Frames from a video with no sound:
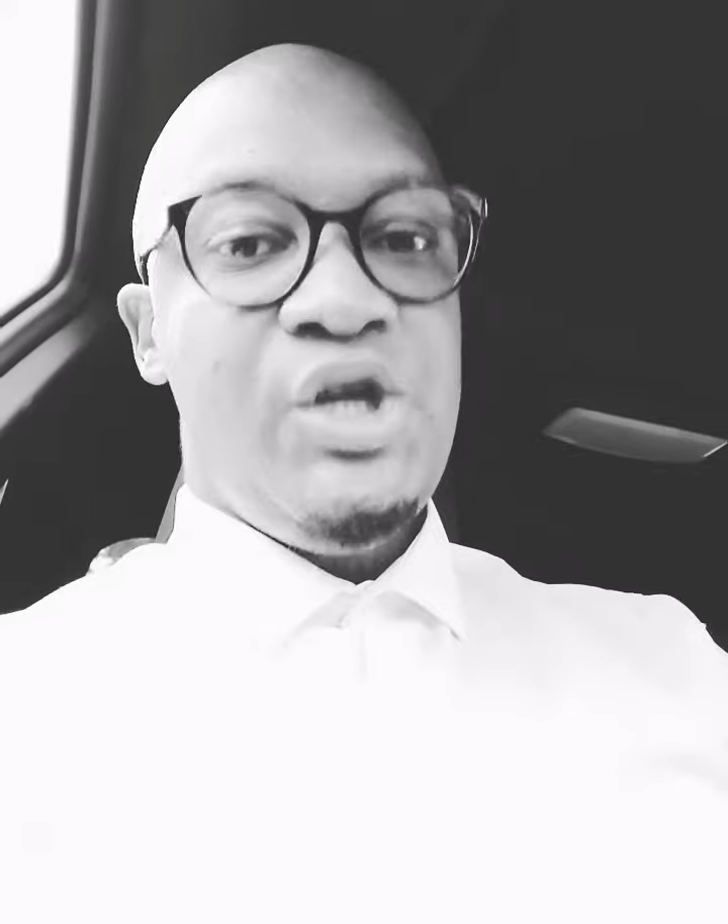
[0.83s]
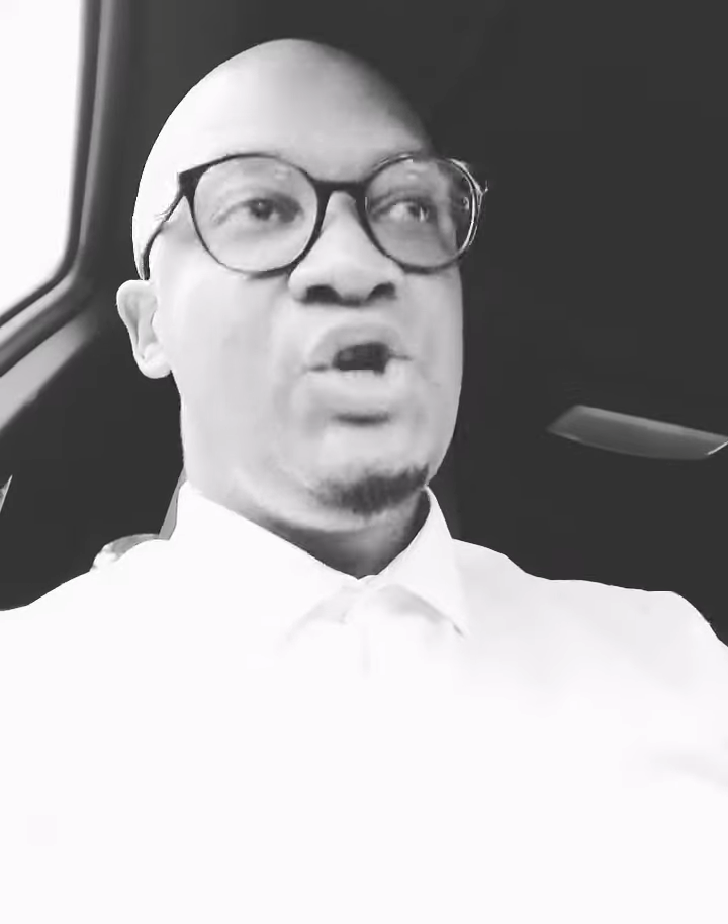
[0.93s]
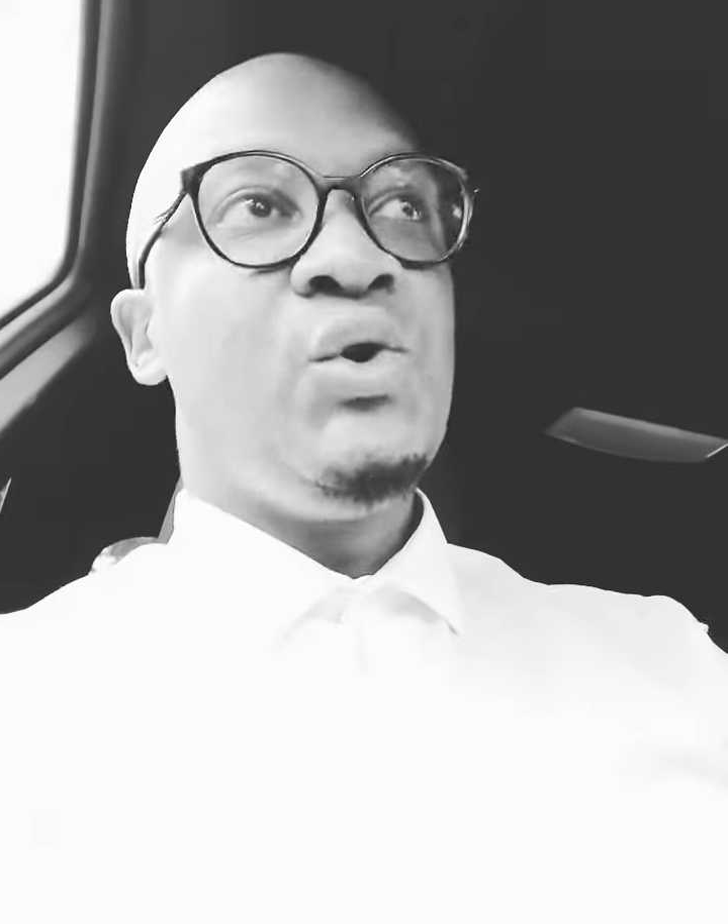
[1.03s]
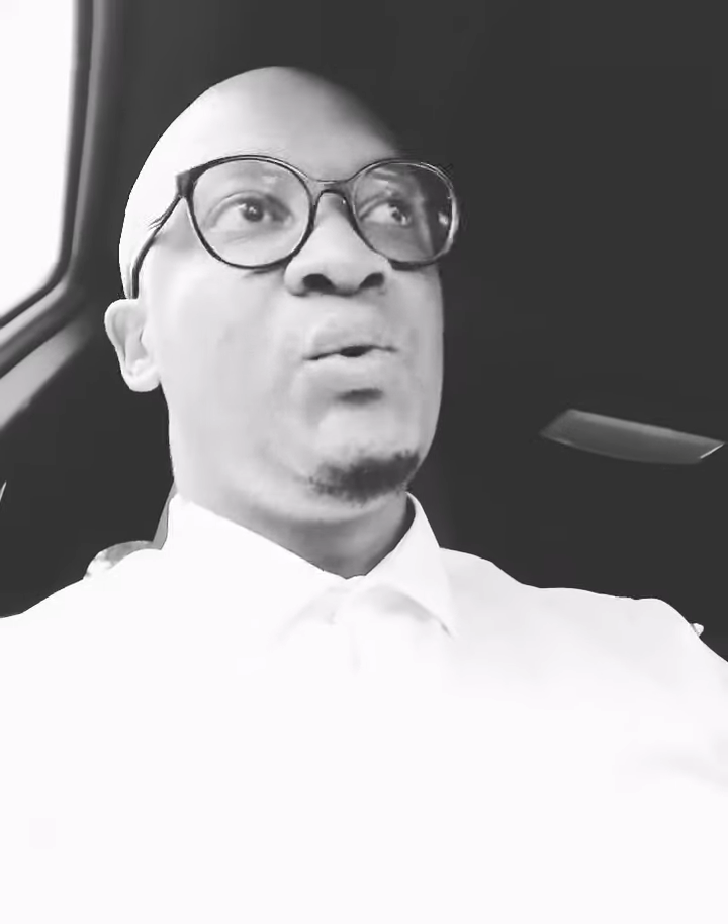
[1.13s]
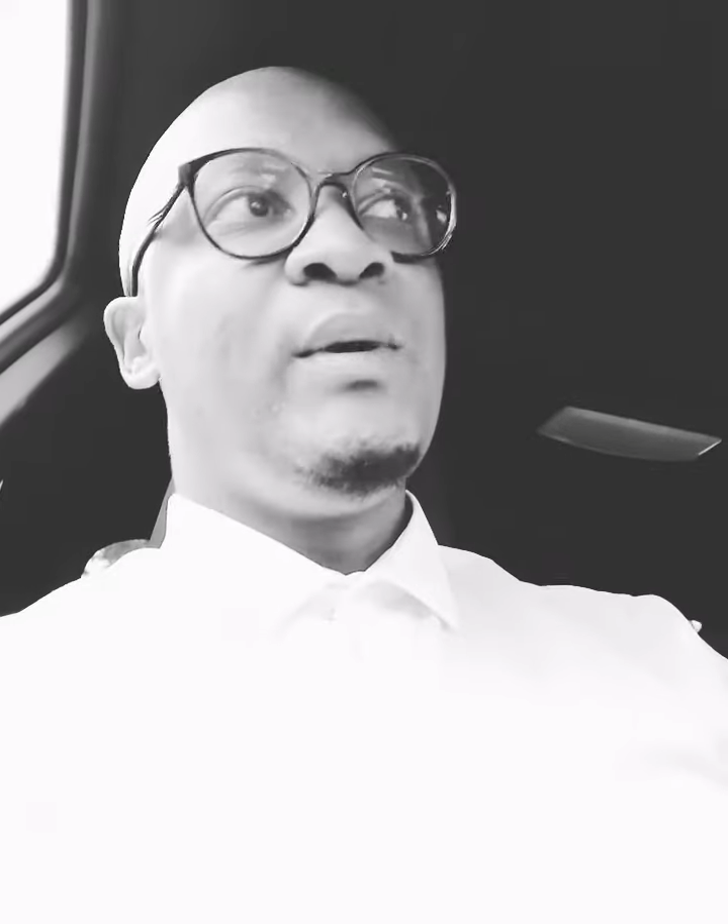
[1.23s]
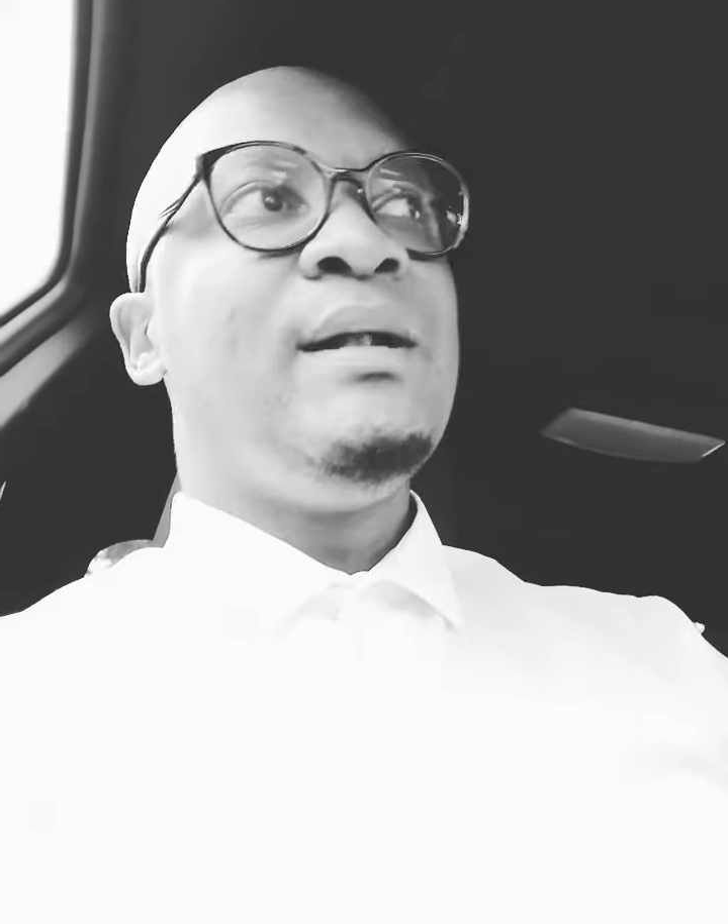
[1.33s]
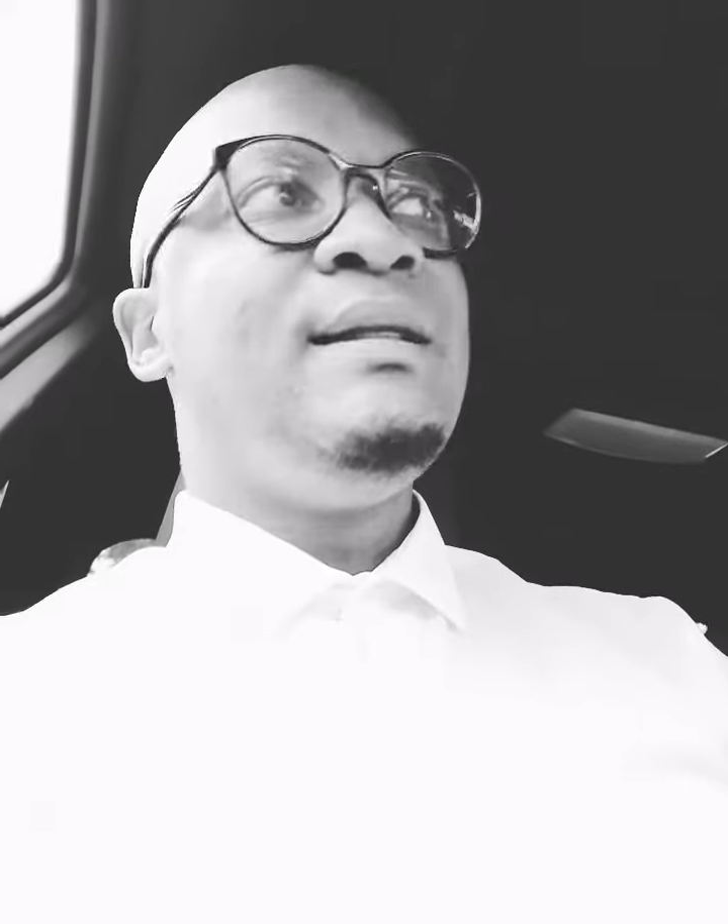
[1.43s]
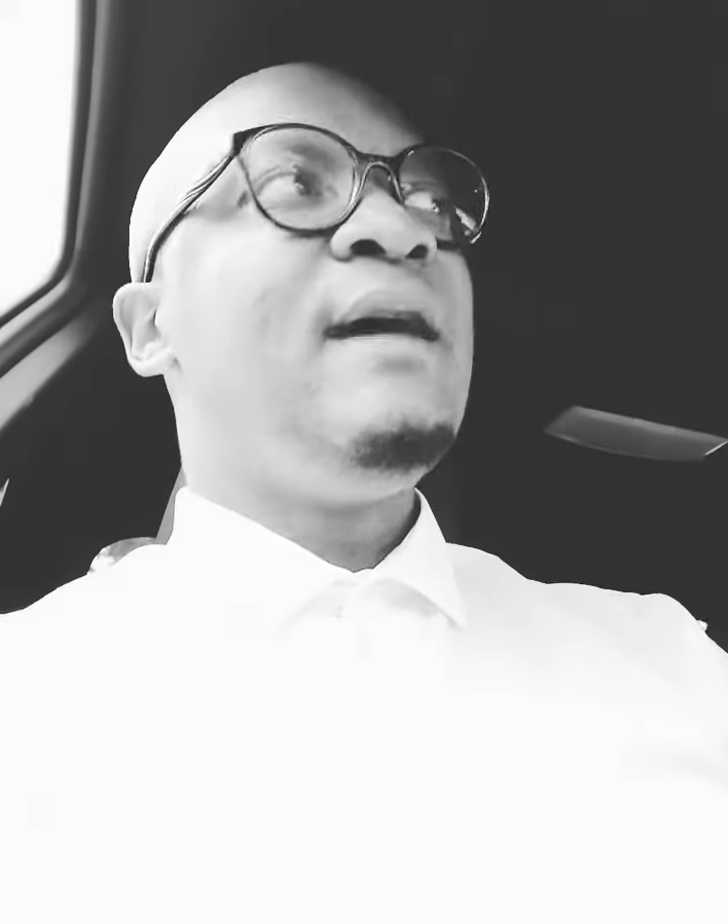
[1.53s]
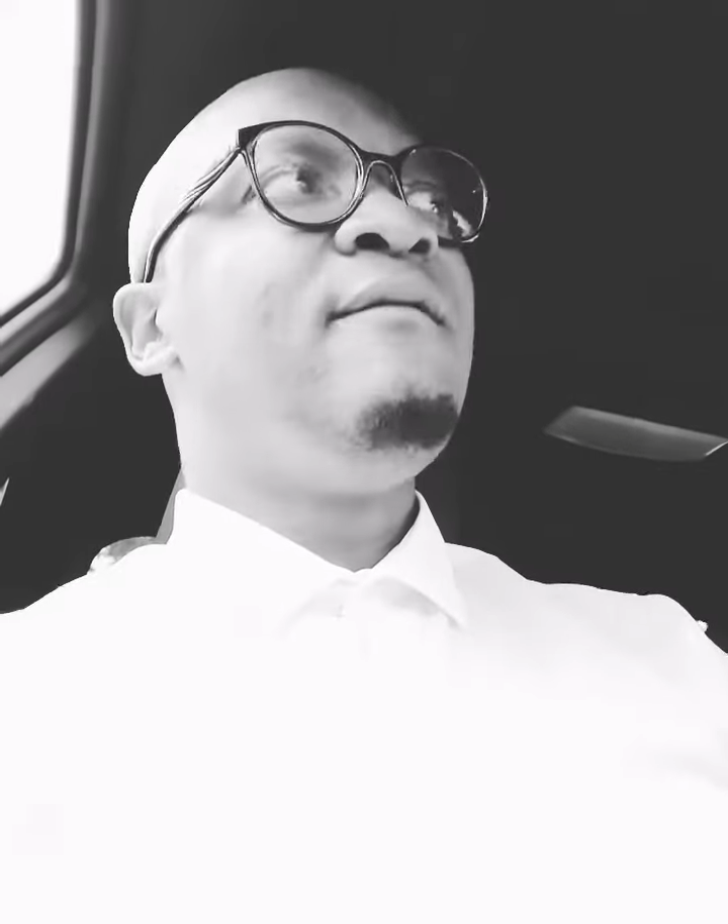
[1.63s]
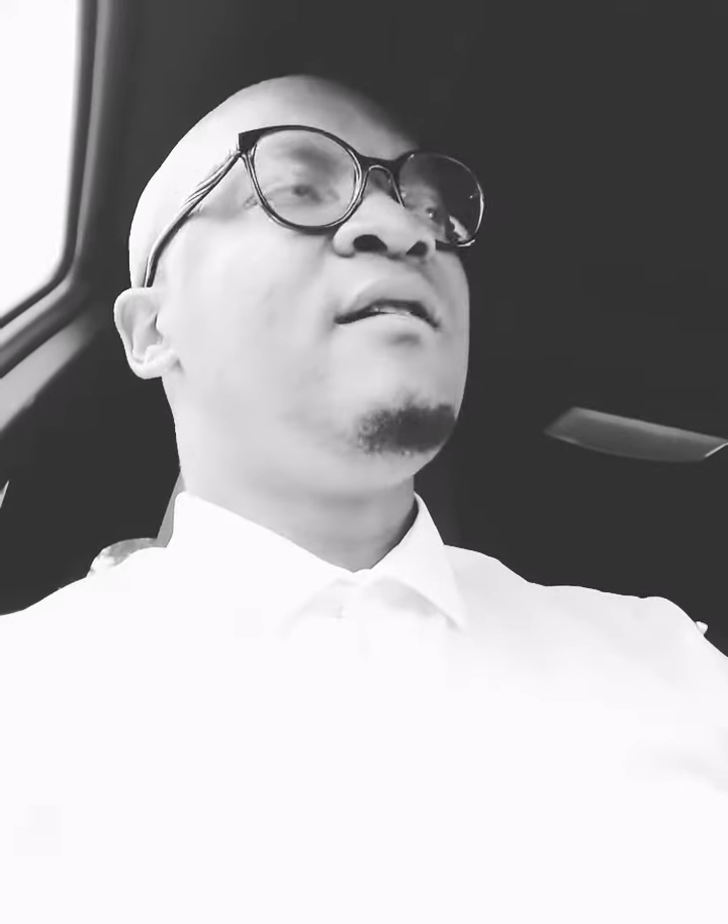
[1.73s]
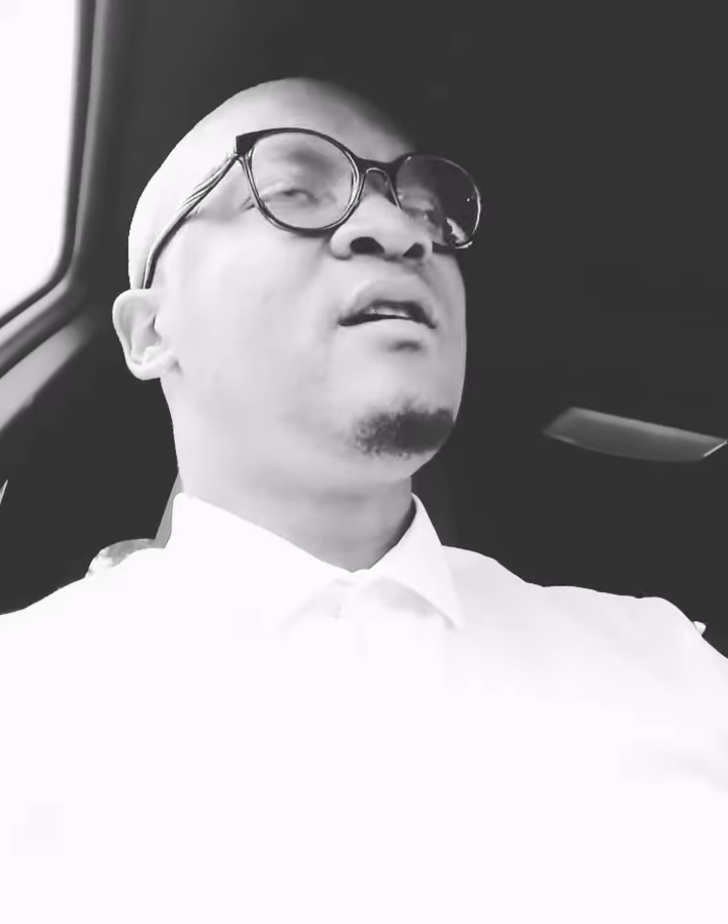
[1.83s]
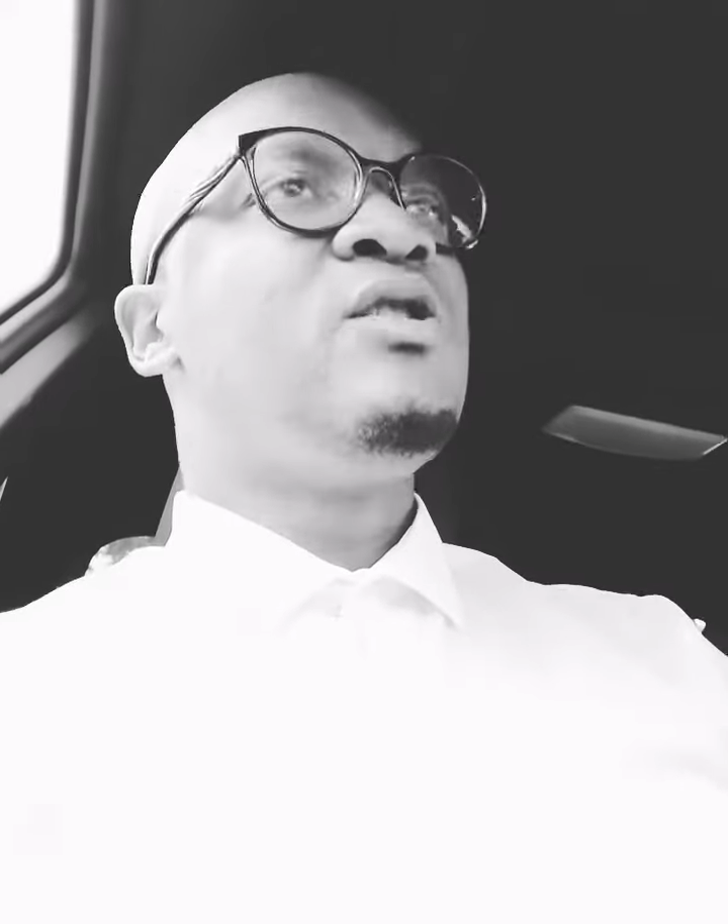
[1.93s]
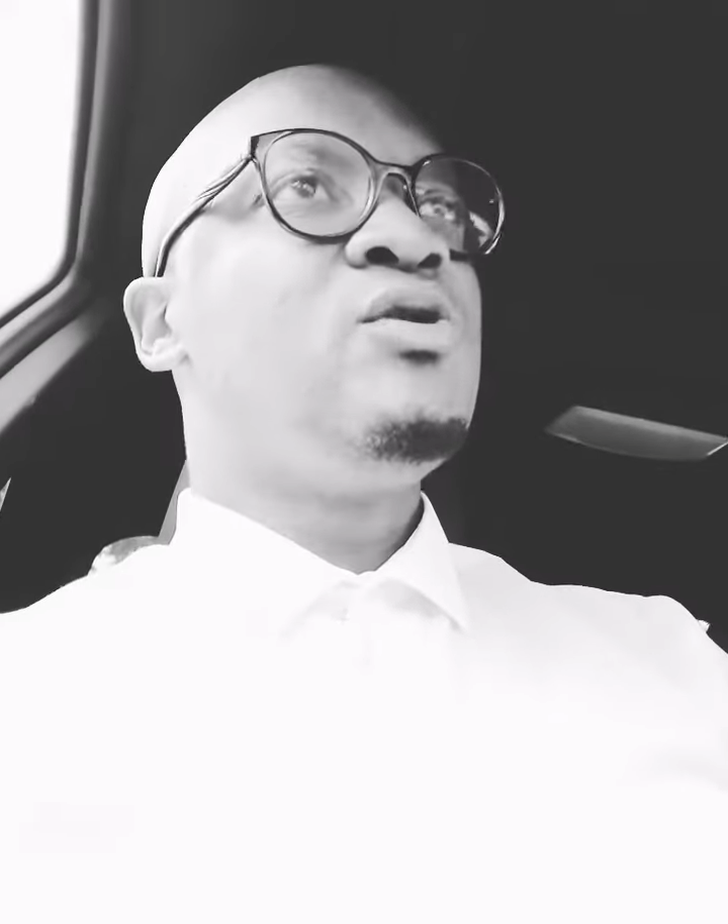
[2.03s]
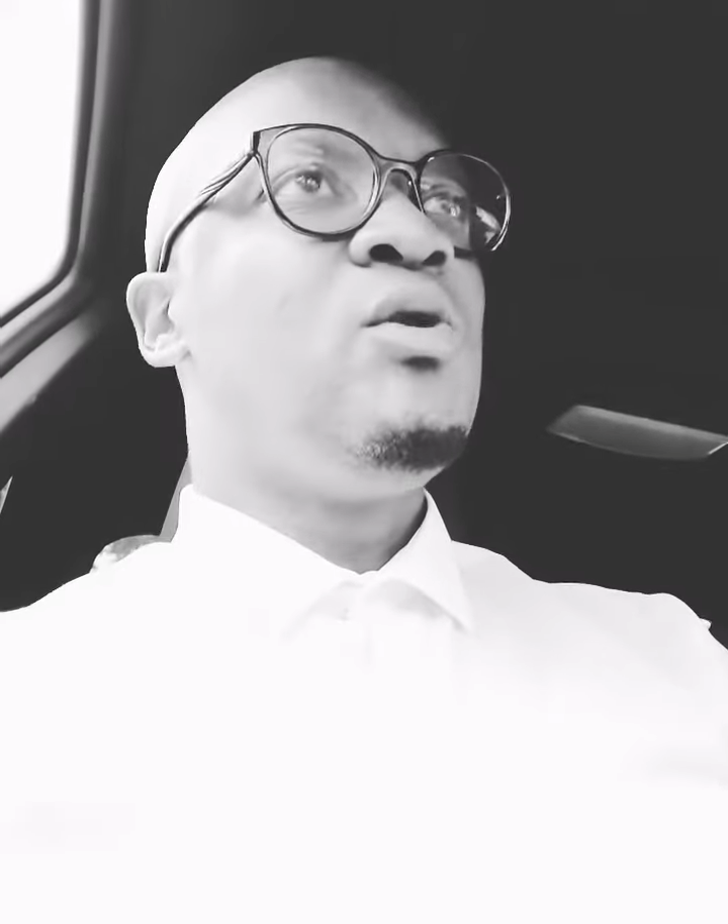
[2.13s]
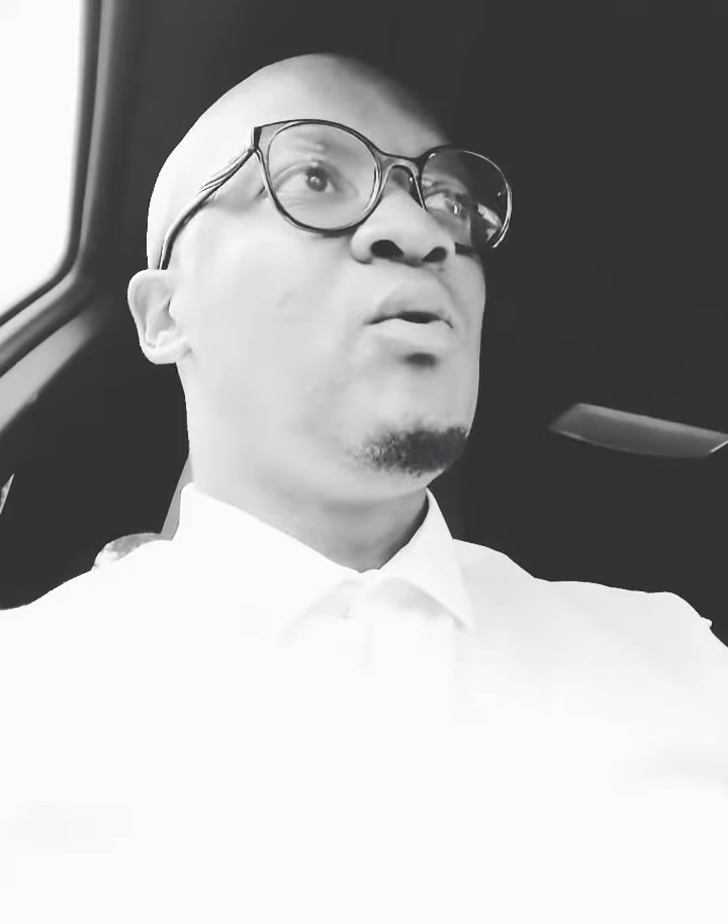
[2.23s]
You will never
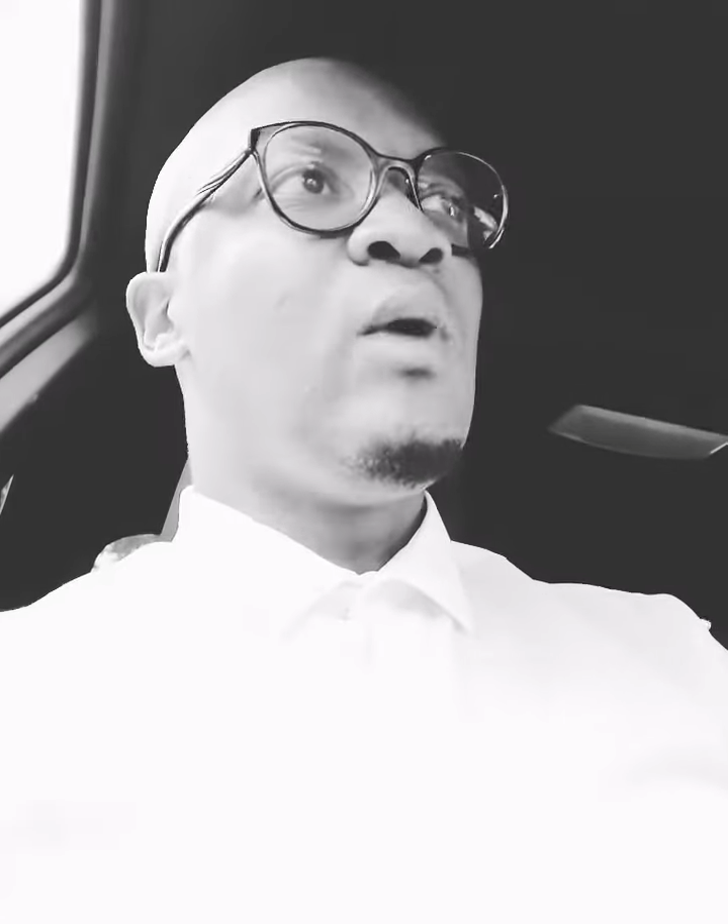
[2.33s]
grow